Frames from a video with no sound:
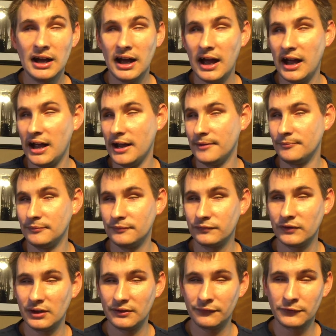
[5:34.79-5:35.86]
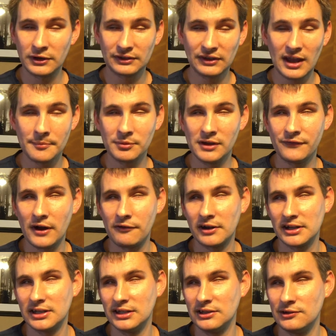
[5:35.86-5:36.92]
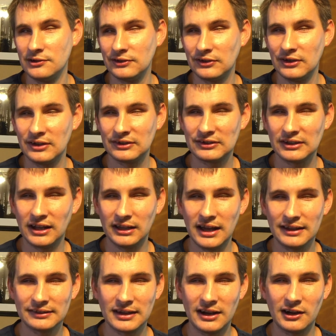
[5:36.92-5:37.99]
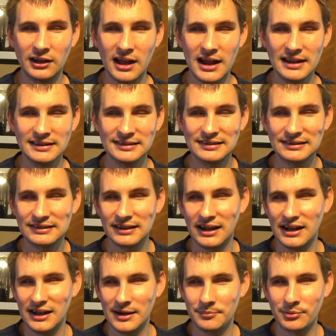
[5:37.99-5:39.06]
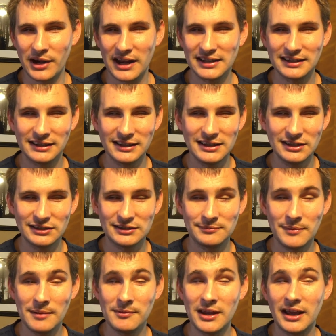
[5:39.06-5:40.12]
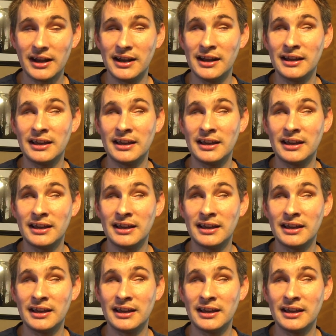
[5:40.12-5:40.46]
um, for example, if I wanted to use this Alaska Airlines uh, branded leash, maybe at a,